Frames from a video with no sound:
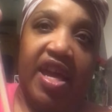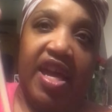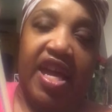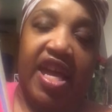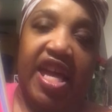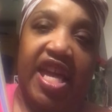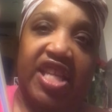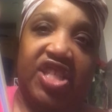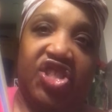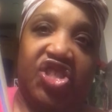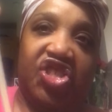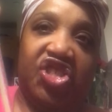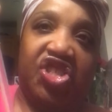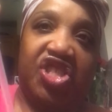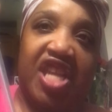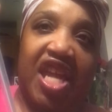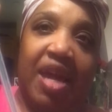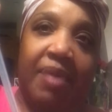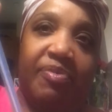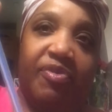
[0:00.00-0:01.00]
it's
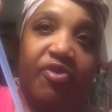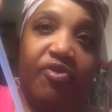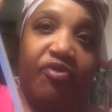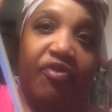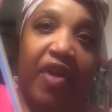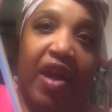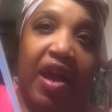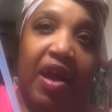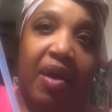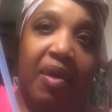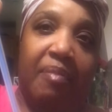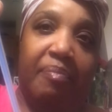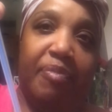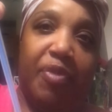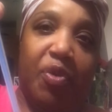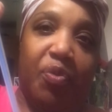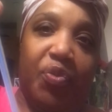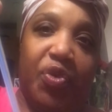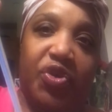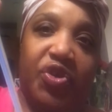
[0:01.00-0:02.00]
shaped round,
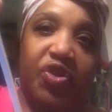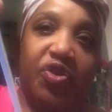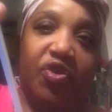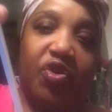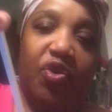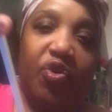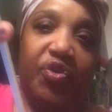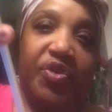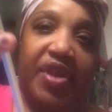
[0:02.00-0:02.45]
but when you go